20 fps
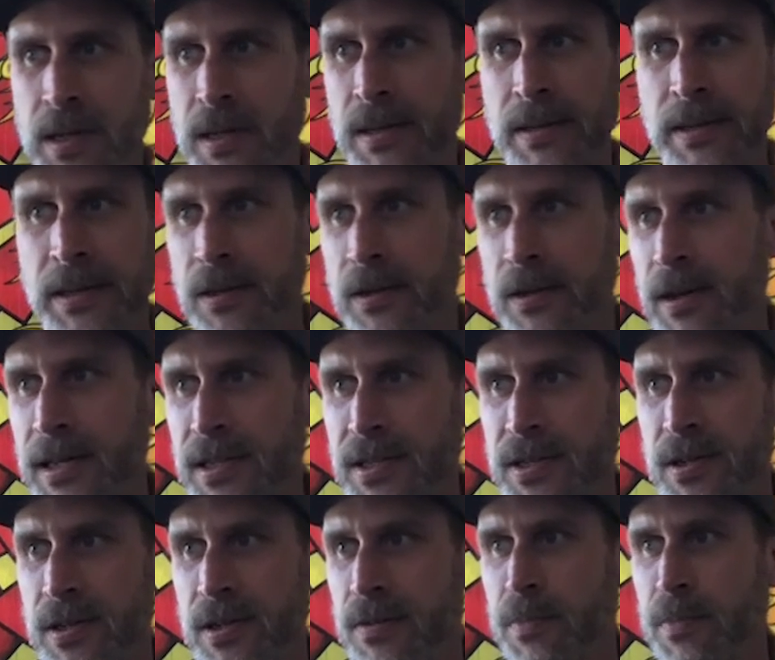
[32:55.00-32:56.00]
you know, as
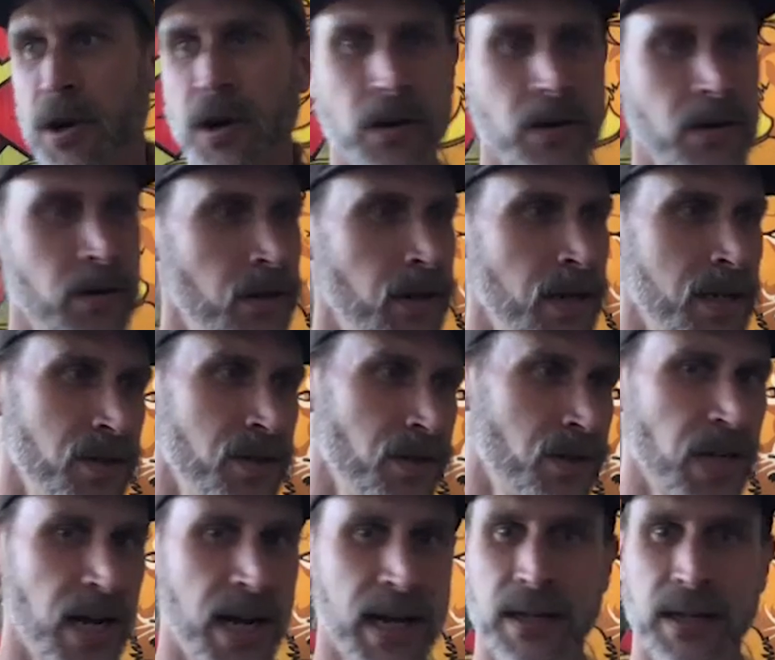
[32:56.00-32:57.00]
your partner, as your
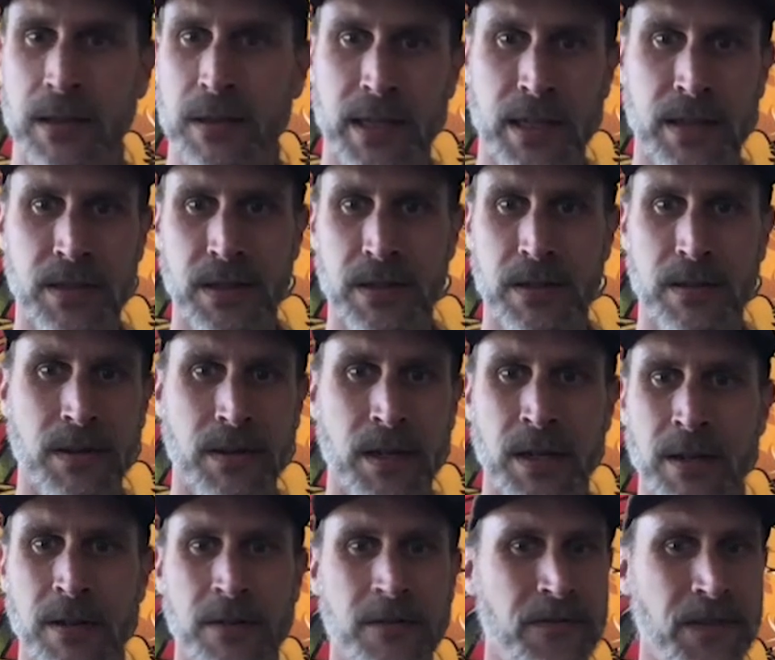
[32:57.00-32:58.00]
child, as your
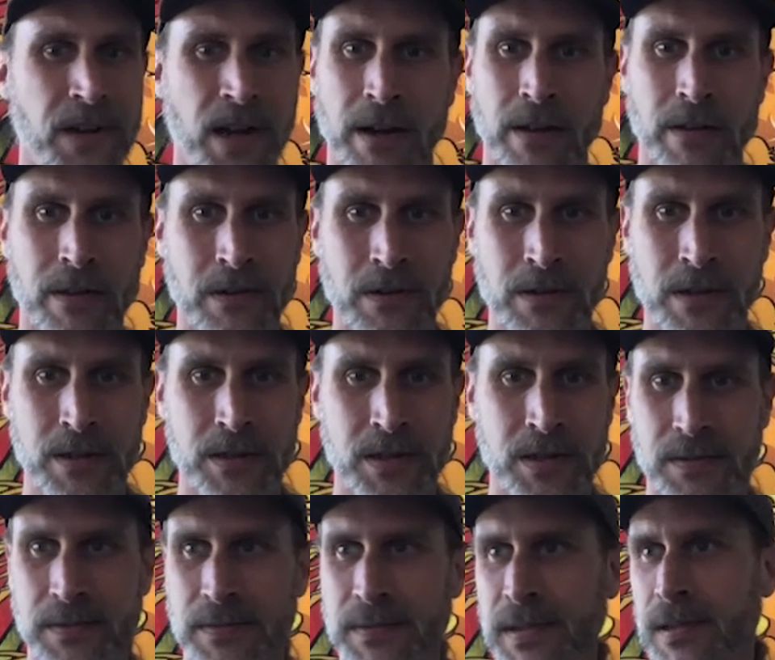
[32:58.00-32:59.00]
father, as,
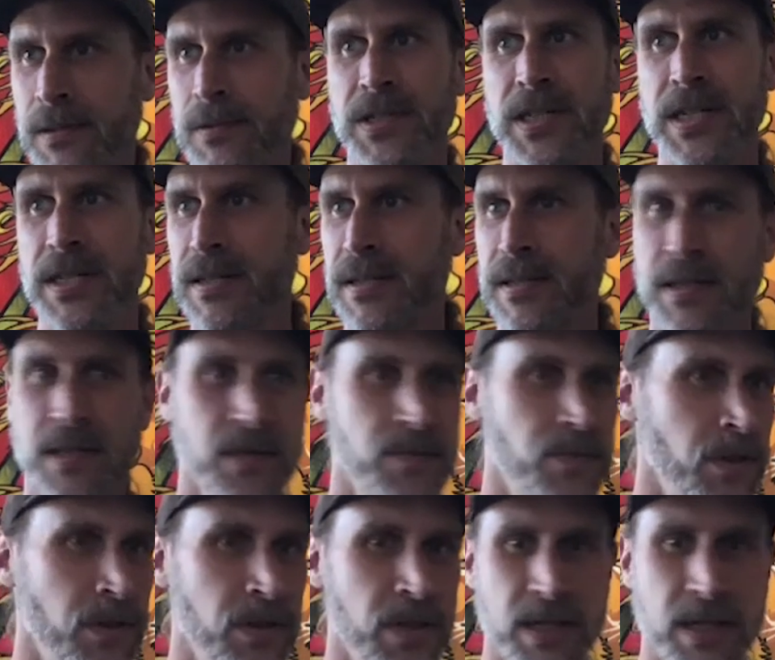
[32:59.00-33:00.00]
you know, Jesus, as
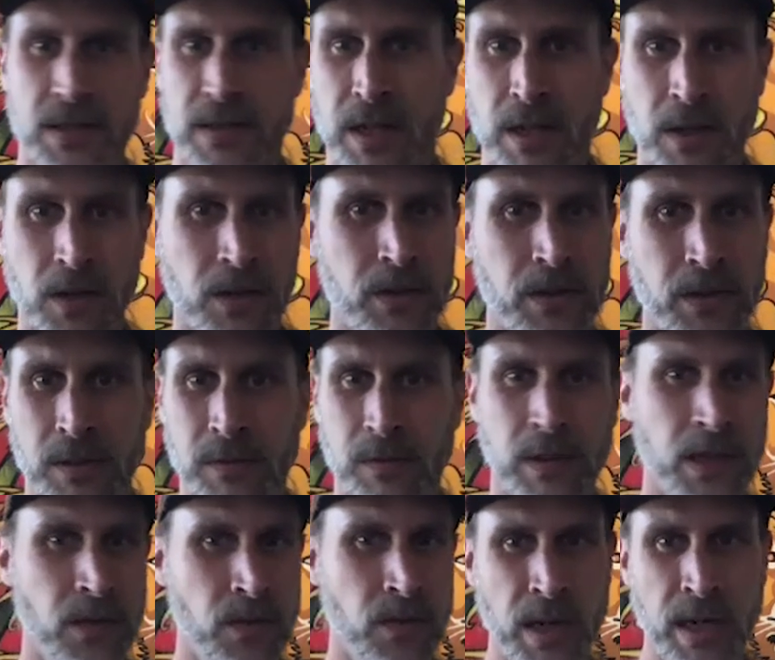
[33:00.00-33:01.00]
Buddha, you know,
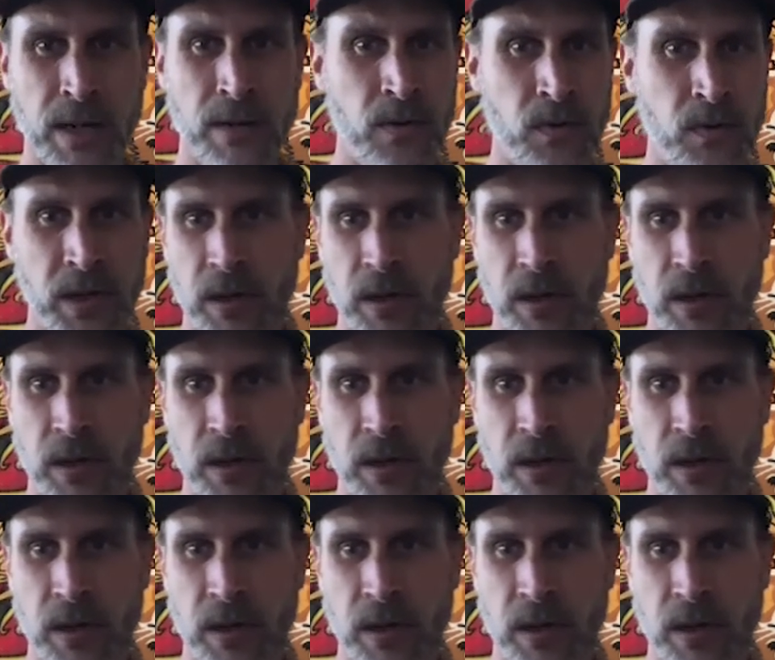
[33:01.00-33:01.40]
what you know,